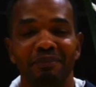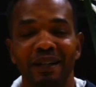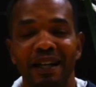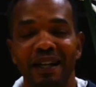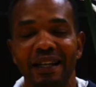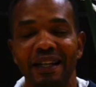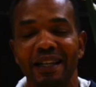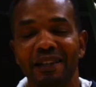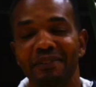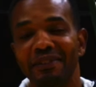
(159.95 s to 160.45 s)

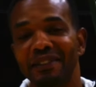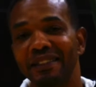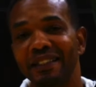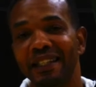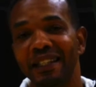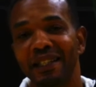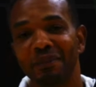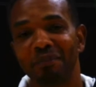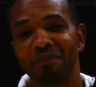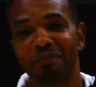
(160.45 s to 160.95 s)
my
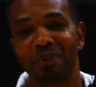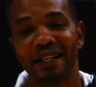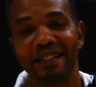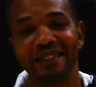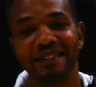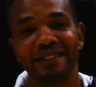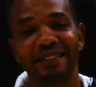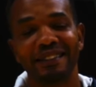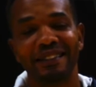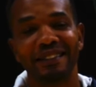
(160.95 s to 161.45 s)
FCA
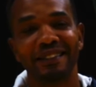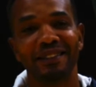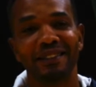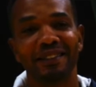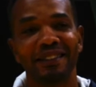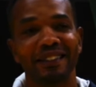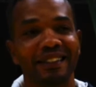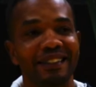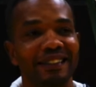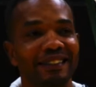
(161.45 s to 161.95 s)
presence
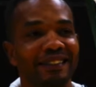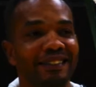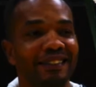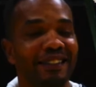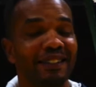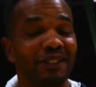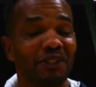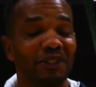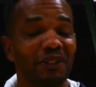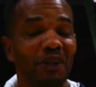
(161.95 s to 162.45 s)
here
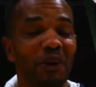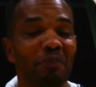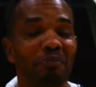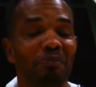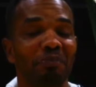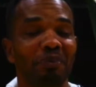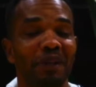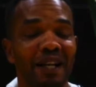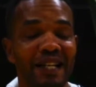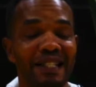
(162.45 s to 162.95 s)
is
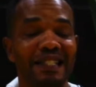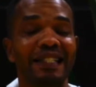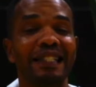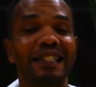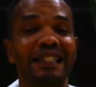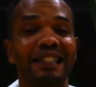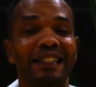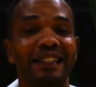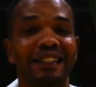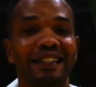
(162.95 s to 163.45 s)
so
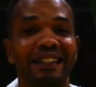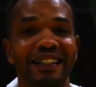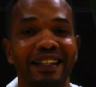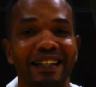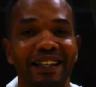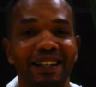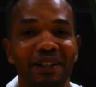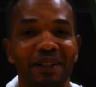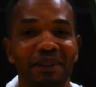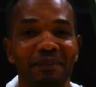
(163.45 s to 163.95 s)
present
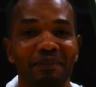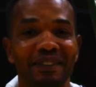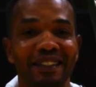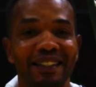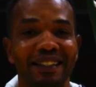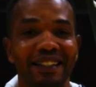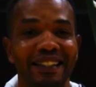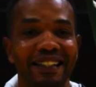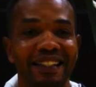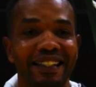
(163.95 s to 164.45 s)

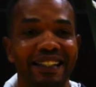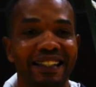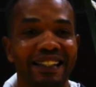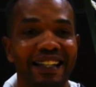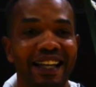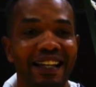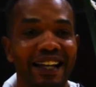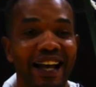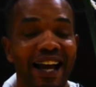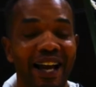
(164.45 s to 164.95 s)

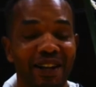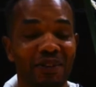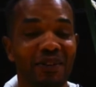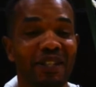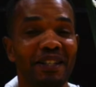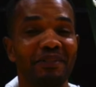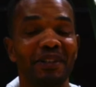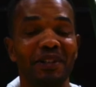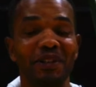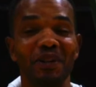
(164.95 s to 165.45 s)
that I
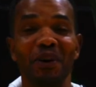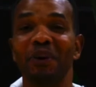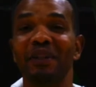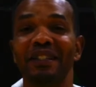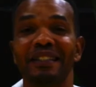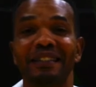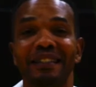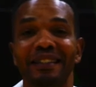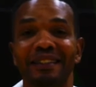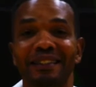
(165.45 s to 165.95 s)
don't even
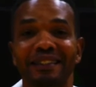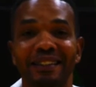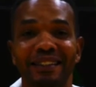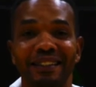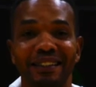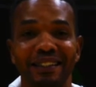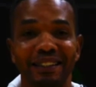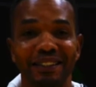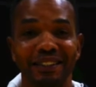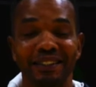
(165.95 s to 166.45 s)
notice it.
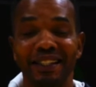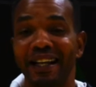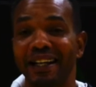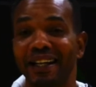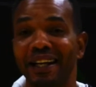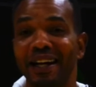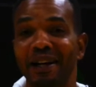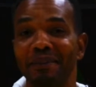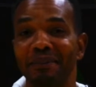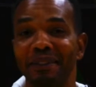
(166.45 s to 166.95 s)
It is
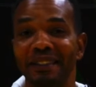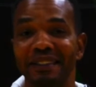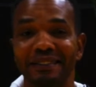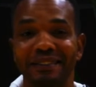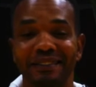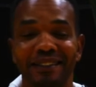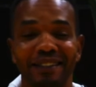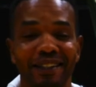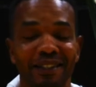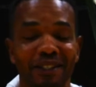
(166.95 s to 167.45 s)
that
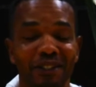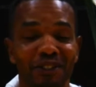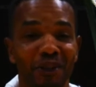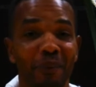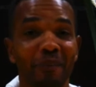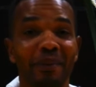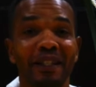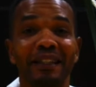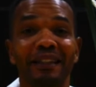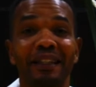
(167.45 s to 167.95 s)
common. There's
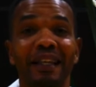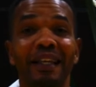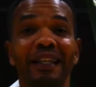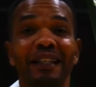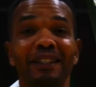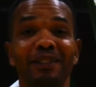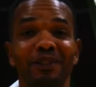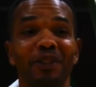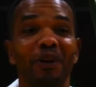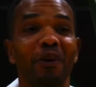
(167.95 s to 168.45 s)
so many
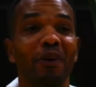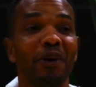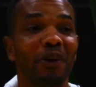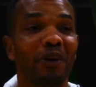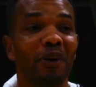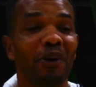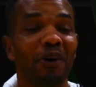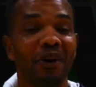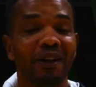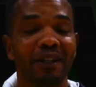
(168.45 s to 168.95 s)
things
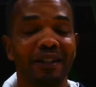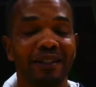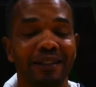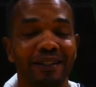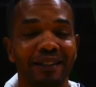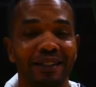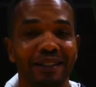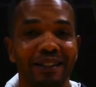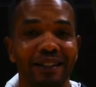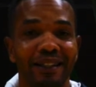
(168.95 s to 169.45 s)
going on
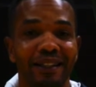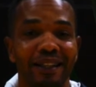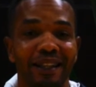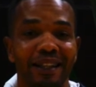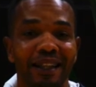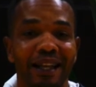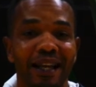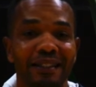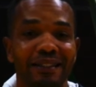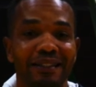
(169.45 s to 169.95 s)

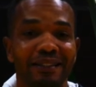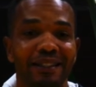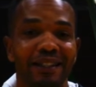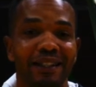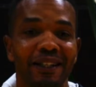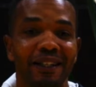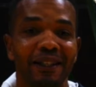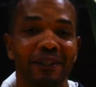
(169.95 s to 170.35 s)
that,